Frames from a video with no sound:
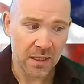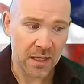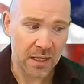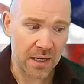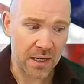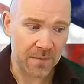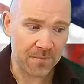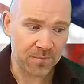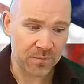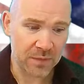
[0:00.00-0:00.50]

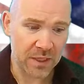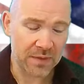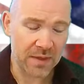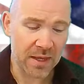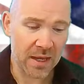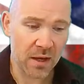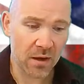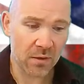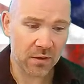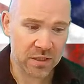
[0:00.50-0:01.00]
Um,
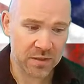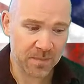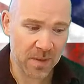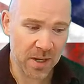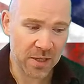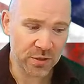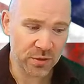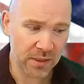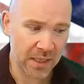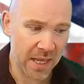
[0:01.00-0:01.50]
they are a
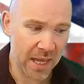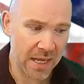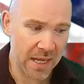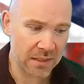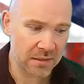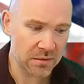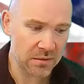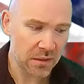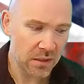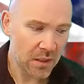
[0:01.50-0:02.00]
special
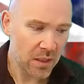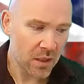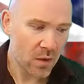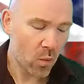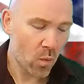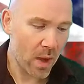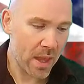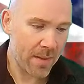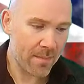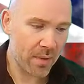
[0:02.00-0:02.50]
case
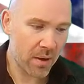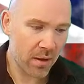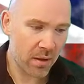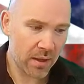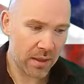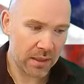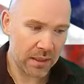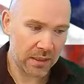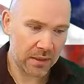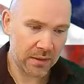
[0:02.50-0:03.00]

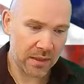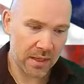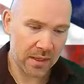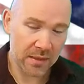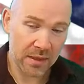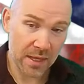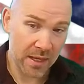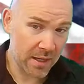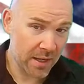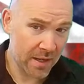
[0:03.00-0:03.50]
whereby they,
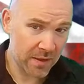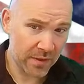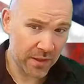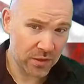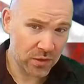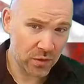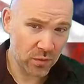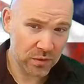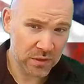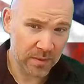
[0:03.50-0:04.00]
they, they
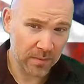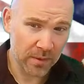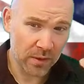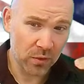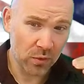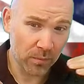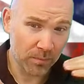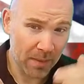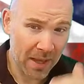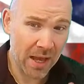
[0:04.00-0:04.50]
do something
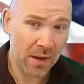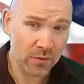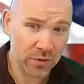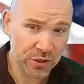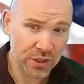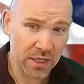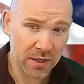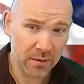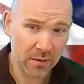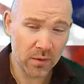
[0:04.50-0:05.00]
called power
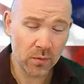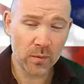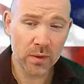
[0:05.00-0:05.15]
sharing.